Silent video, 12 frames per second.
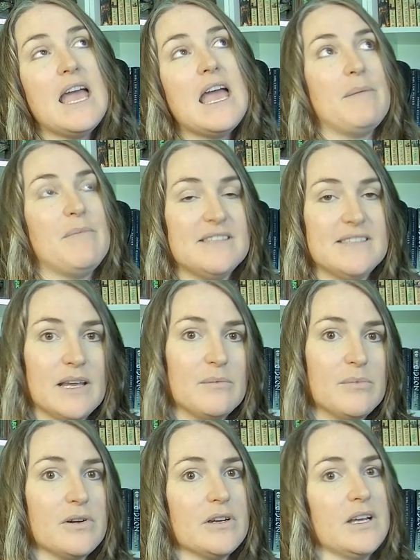And my
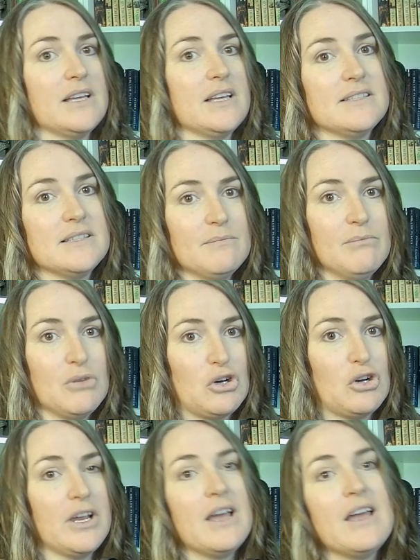second book,
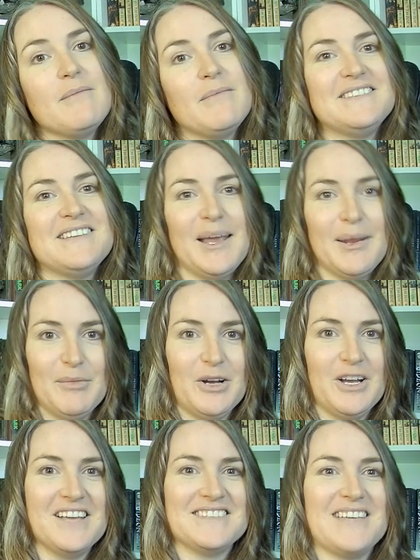
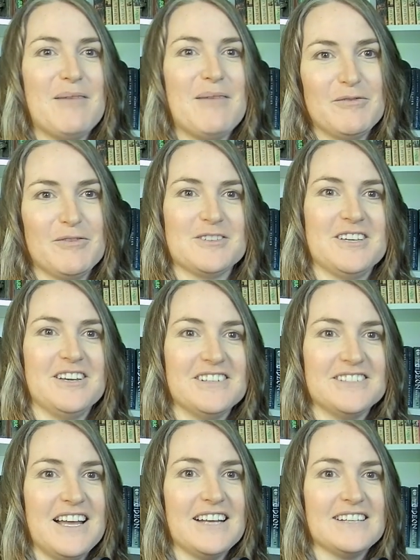Escaping First
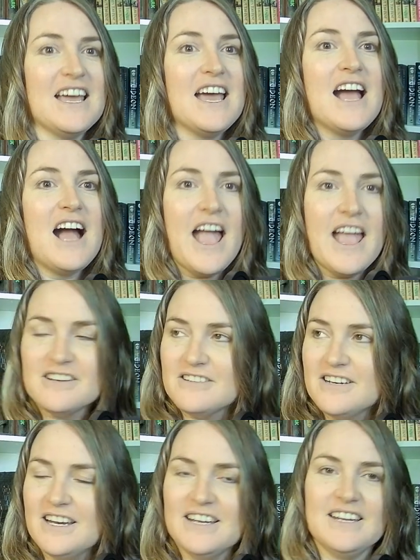Contact, I
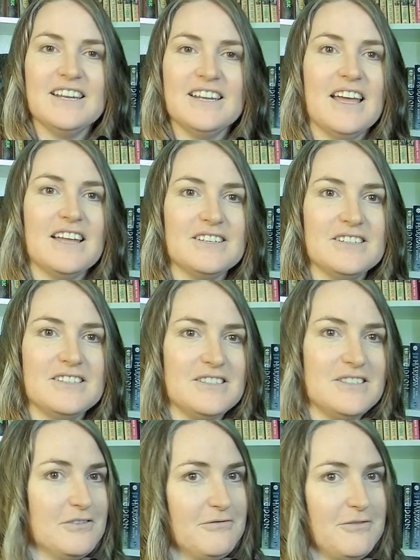entered it and didn't get
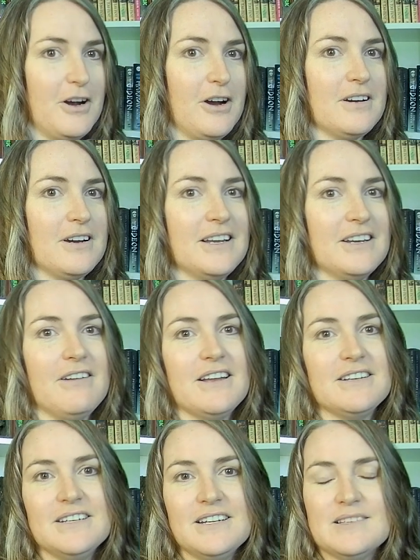too far.
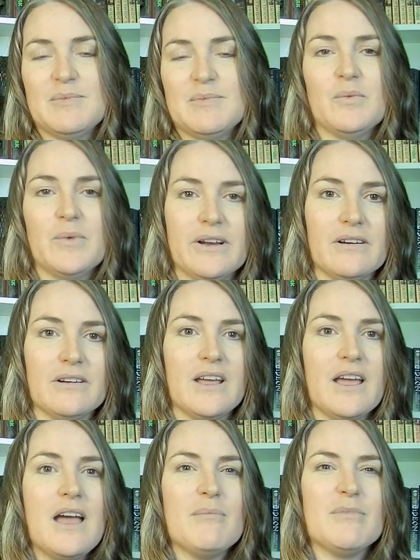Granted, it's a bit weird,
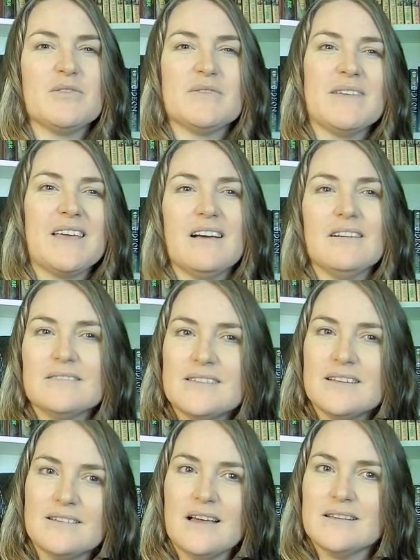but there's something else
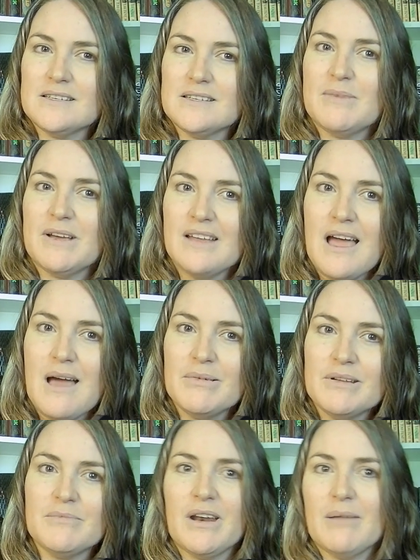that I suspect
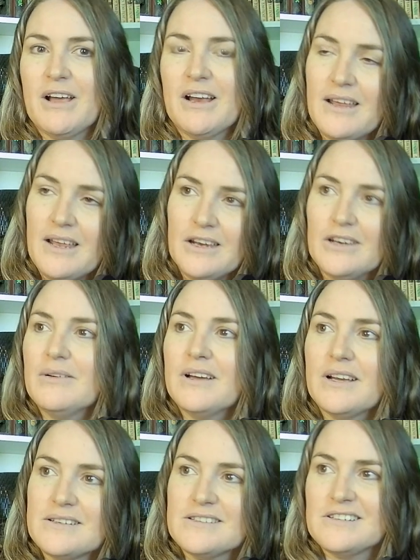happened, but I'm not going to get into
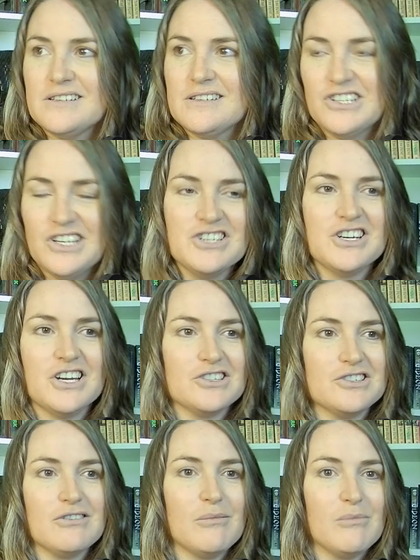it because it's just
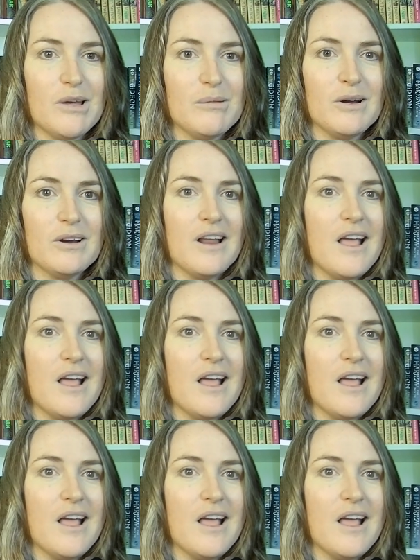conjecture on my part.